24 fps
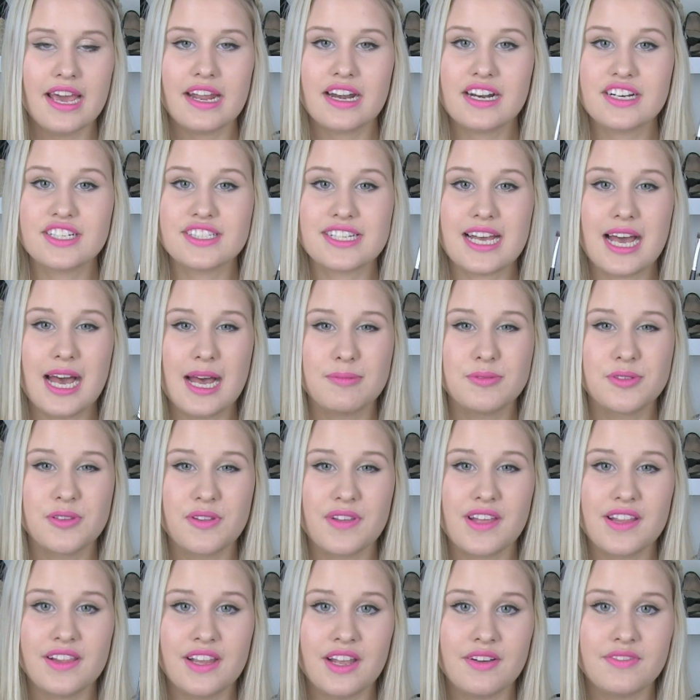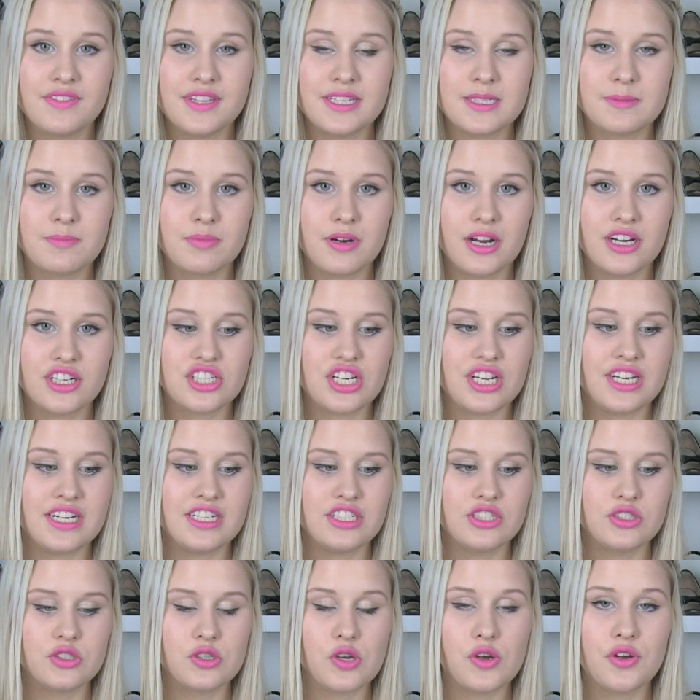And I just absolutely love this brush. It
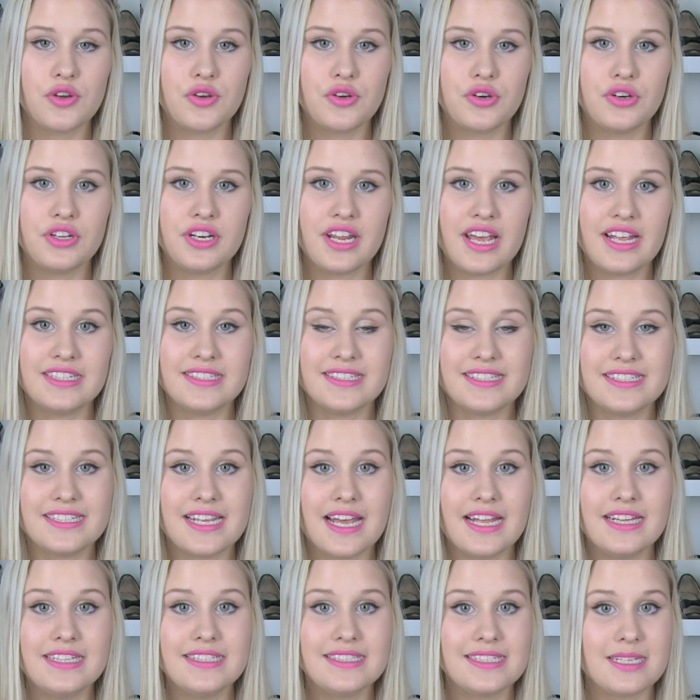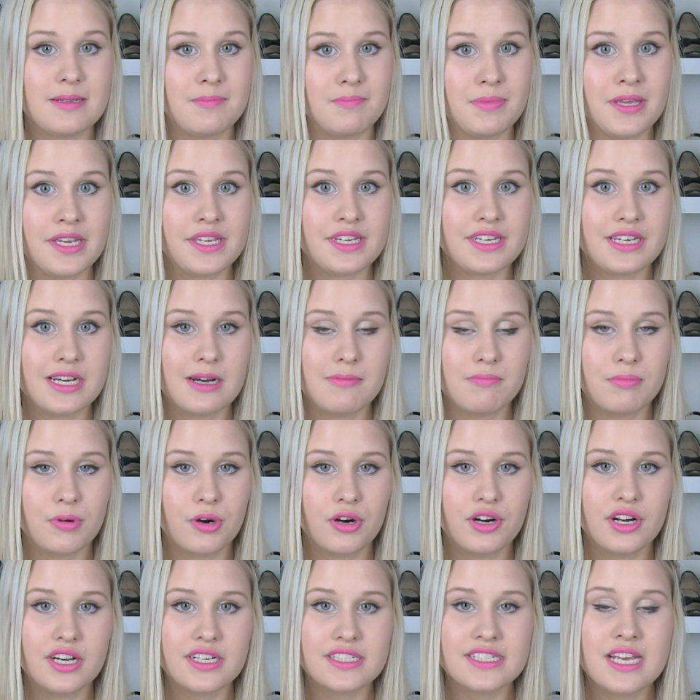is so good and dense in picking up
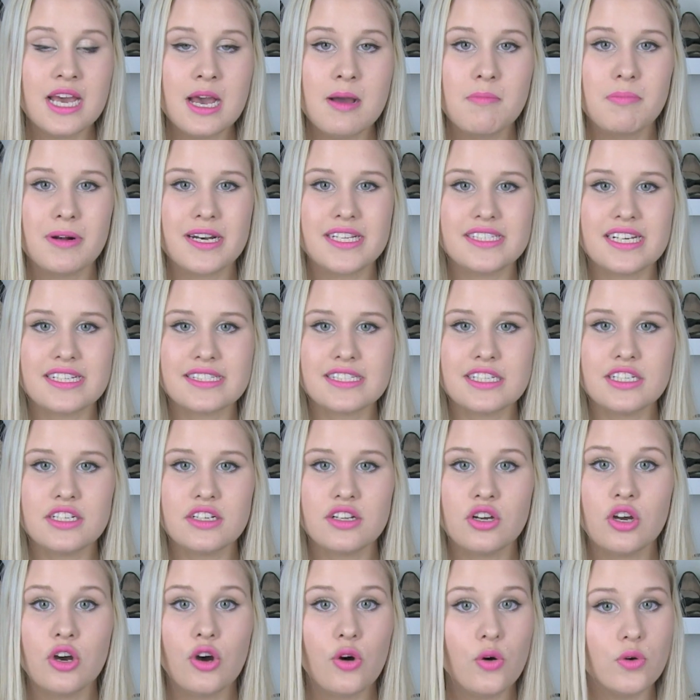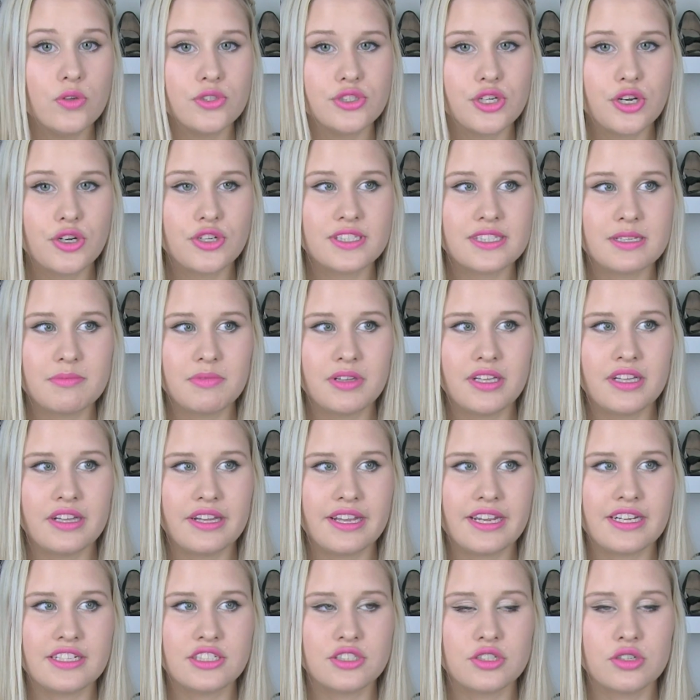product, but it doesn't, also
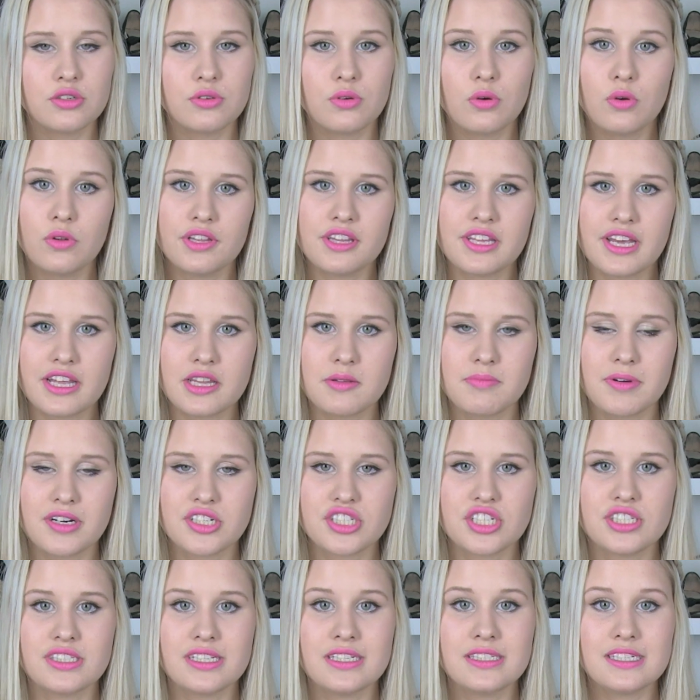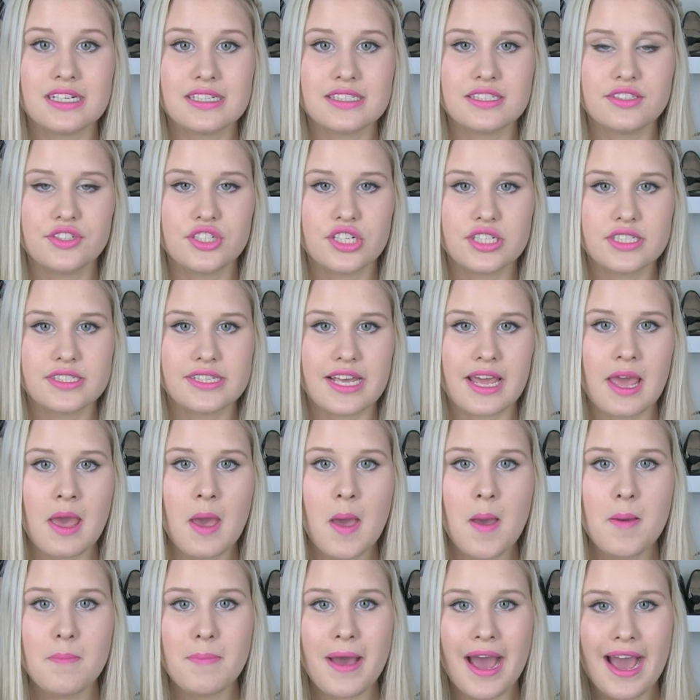similarly to all of the other brushes, it doesn't just like
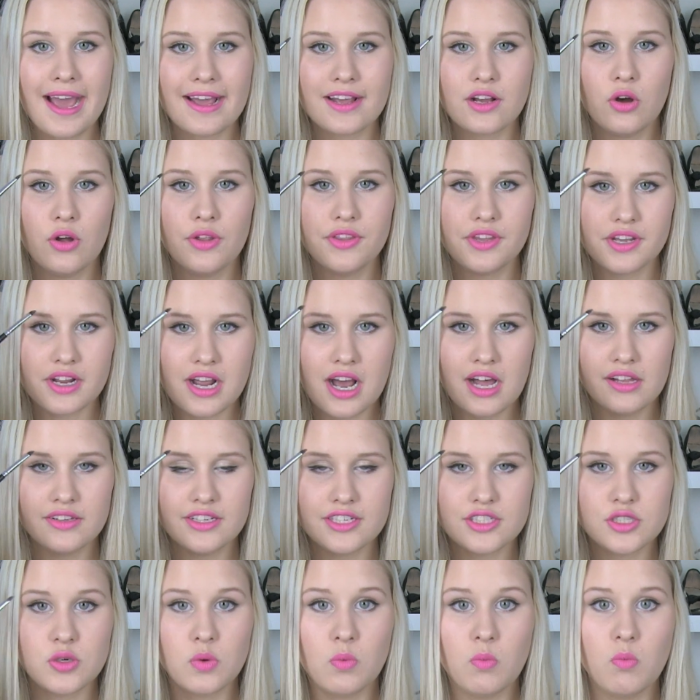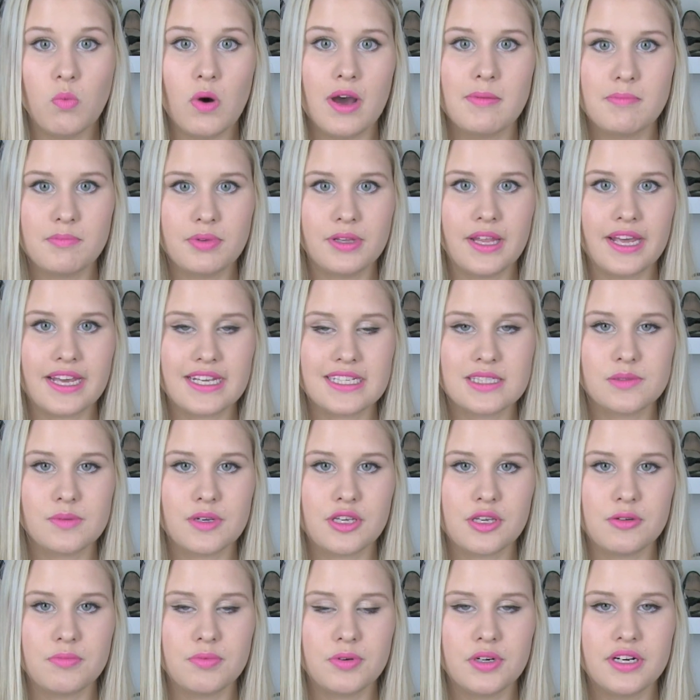pack on the color to one place
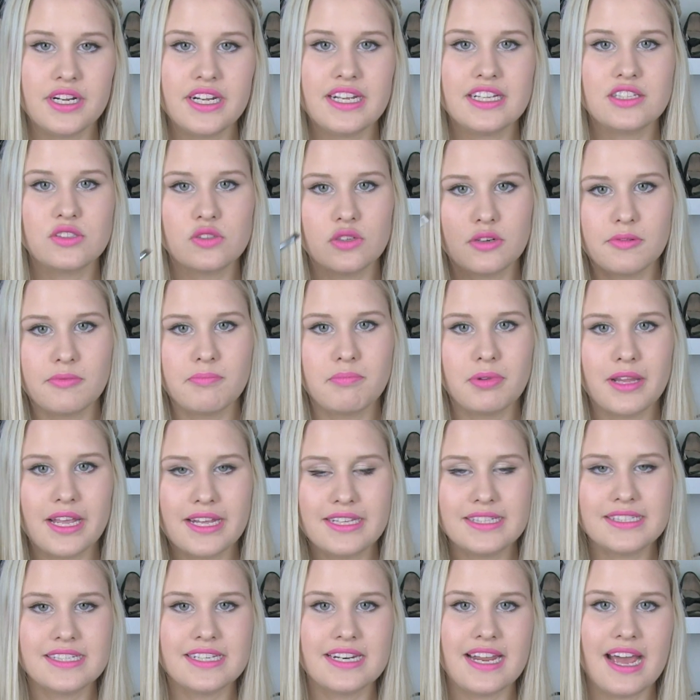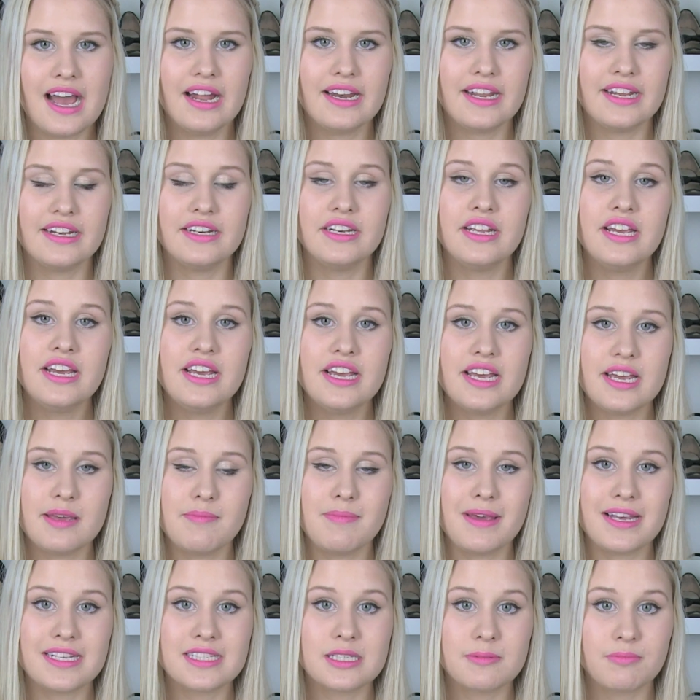where you put it. It sort of blends it out and
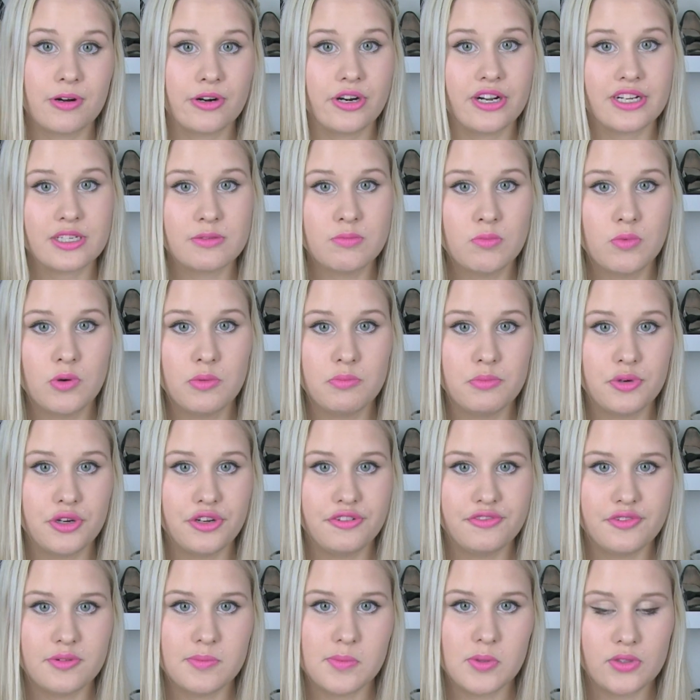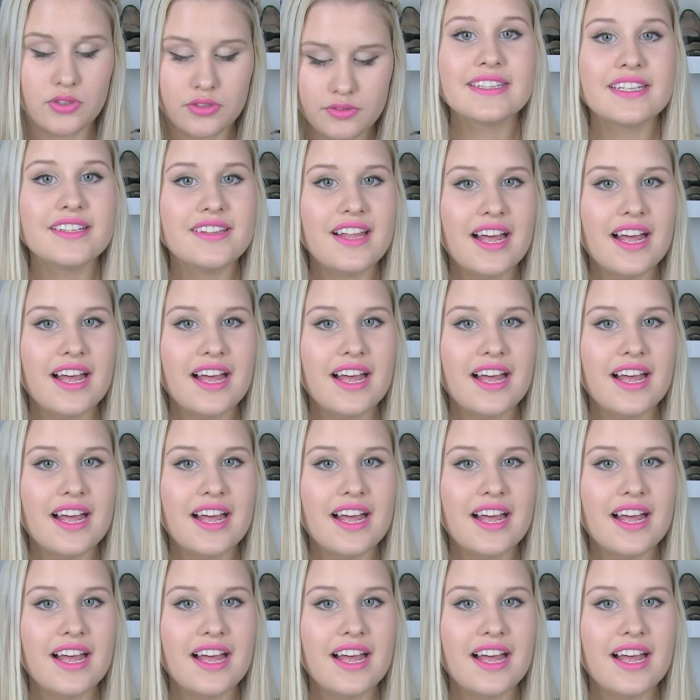it makes the product more movable.